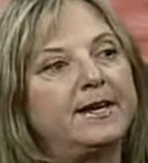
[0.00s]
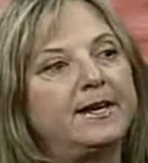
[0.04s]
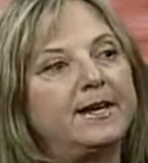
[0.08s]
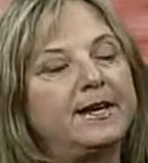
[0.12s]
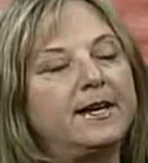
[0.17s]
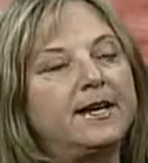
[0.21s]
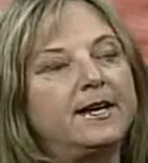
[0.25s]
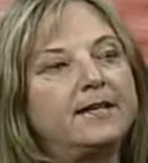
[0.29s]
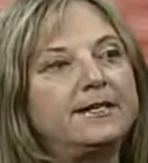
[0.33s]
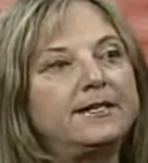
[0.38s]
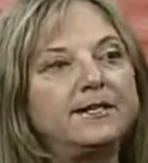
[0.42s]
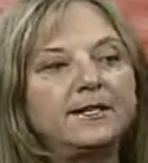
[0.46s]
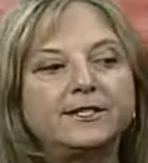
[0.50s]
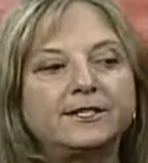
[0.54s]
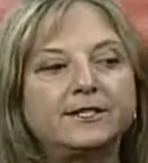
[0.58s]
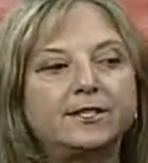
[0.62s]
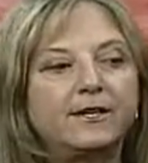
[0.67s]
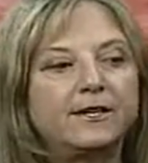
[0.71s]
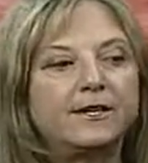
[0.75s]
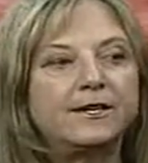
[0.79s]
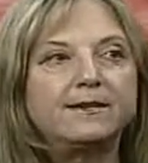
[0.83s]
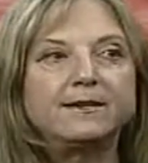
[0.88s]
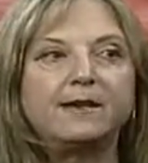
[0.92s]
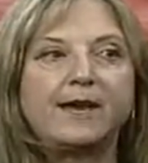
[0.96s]
In
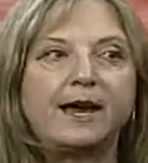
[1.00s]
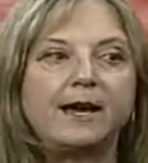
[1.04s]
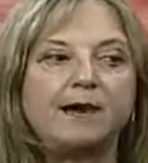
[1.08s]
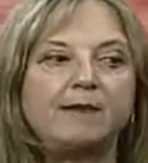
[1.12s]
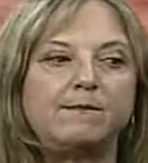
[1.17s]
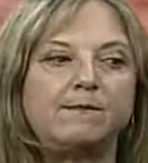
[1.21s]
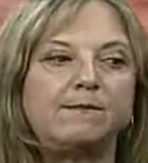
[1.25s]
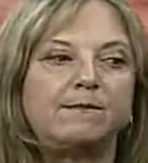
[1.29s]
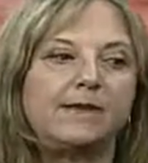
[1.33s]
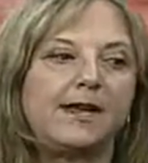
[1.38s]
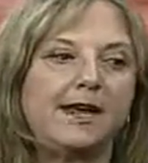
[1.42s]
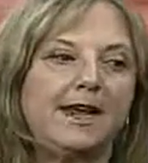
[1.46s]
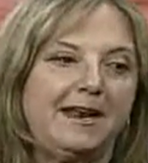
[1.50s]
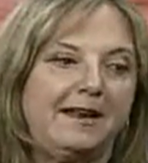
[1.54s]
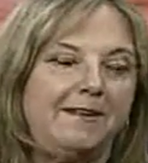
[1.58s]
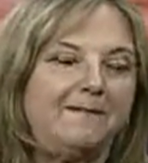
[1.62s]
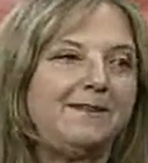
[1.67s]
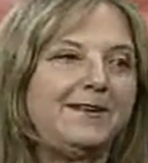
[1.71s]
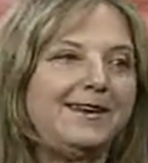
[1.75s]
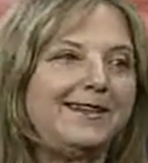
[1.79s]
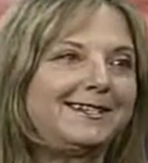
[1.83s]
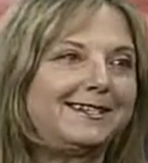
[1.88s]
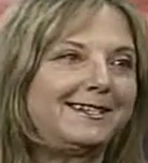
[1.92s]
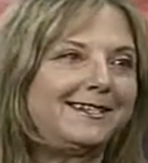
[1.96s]
addition, at
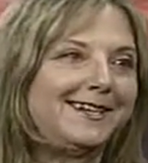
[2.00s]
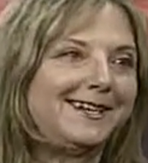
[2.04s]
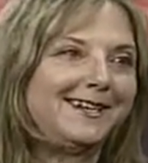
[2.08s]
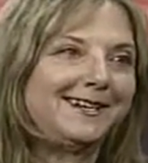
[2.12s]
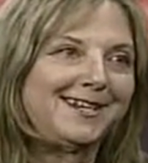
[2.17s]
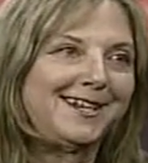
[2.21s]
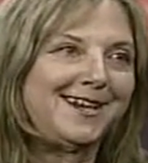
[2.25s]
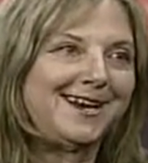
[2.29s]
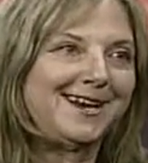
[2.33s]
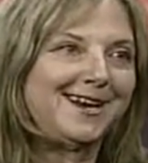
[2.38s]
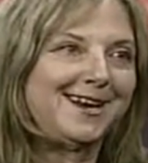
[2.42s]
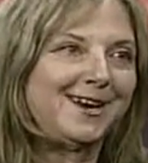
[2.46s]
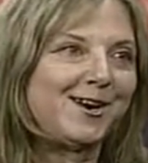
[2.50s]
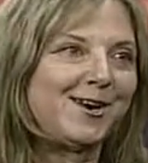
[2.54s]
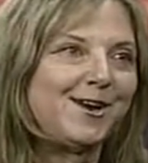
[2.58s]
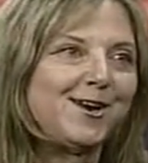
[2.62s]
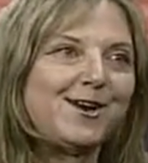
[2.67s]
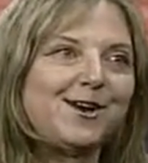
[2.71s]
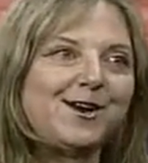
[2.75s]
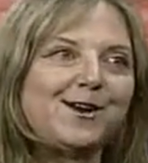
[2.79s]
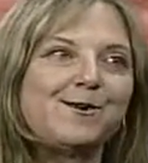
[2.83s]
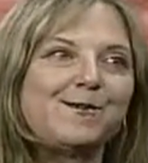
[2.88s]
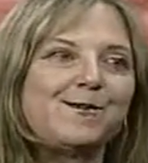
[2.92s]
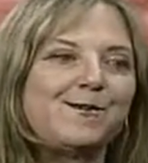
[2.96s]
Advanced Skincare,
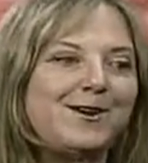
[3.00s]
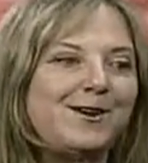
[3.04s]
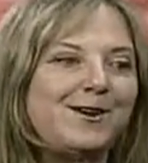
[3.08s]
we